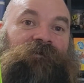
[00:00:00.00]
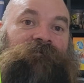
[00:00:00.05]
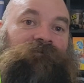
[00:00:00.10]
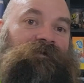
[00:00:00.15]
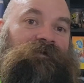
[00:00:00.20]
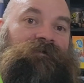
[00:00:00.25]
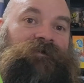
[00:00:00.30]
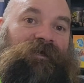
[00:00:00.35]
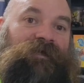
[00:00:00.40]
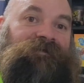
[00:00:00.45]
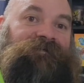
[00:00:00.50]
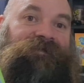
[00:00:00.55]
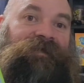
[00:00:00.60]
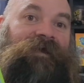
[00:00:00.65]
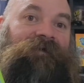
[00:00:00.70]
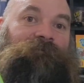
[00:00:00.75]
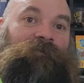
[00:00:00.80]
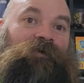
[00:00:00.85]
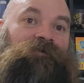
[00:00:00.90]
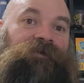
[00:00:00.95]
3 is
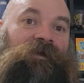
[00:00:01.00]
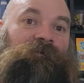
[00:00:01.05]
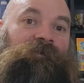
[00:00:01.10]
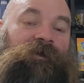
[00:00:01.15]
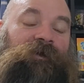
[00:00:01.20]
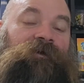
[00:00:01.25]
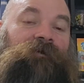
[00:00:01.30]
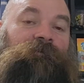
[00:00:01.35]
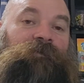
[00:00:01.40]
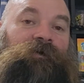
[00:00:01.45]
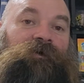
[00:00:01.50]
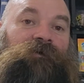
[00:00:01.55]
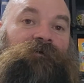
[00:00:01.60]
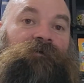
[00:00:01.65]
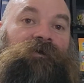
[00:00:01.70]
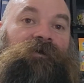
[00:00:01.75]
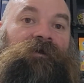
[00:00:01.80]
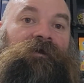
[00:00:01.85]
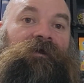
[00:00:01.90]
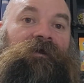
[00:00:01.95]
that multiplayer mode.